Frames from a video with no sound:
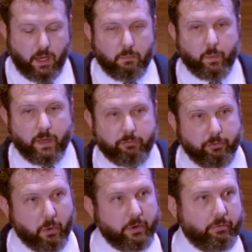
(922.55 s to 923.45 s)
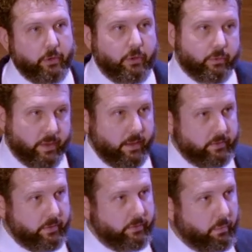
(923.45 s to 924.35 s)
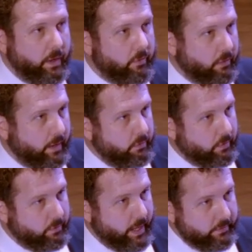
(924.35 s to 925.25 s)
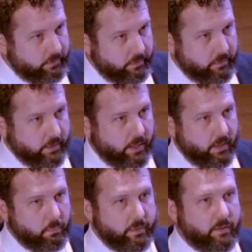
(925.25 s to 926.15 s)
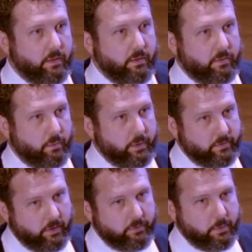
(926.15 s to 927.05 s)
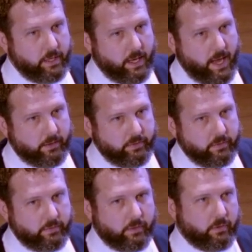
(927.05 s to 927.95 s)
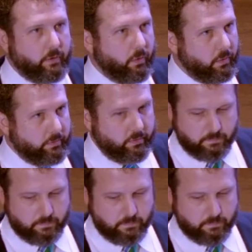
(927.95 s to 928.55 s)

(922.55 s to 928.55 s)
We have 4 different use cases that we are trying to address with customer data access as our goals.